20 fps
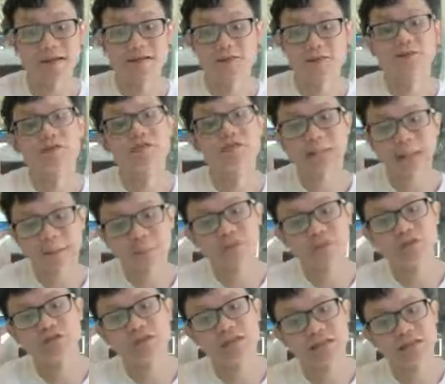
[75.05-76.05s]
So
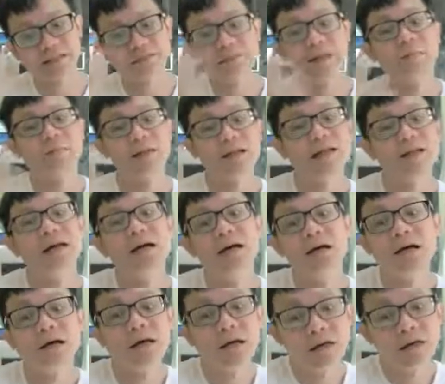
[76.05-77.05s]
subconsciously maybe
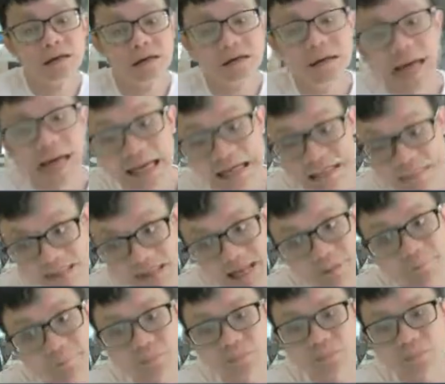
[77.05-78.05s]
the the
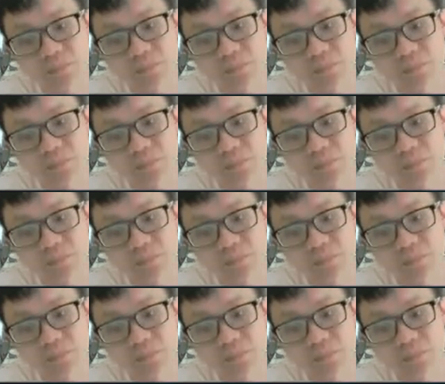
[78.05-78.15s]
exam,